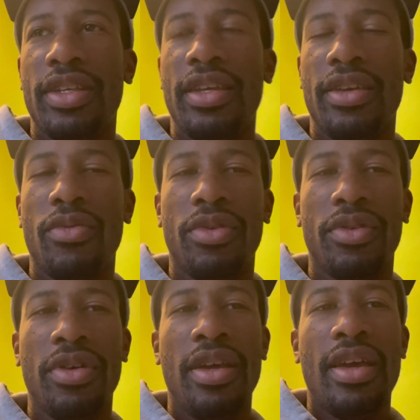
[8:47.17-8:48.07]
I think
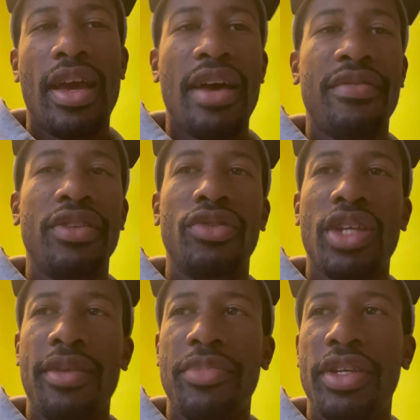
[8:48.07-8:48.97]
we'll have new
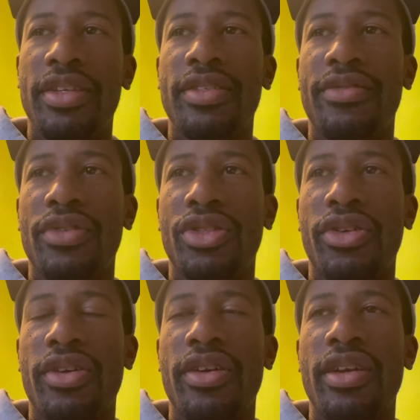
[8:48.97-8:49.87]
champions for
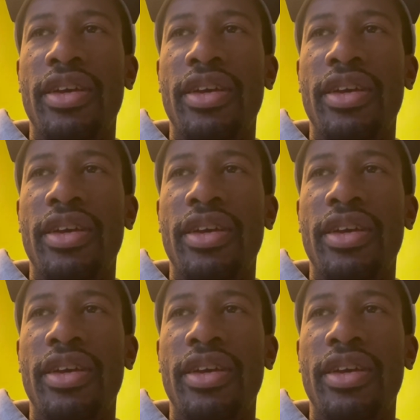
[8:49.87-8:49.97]
sure.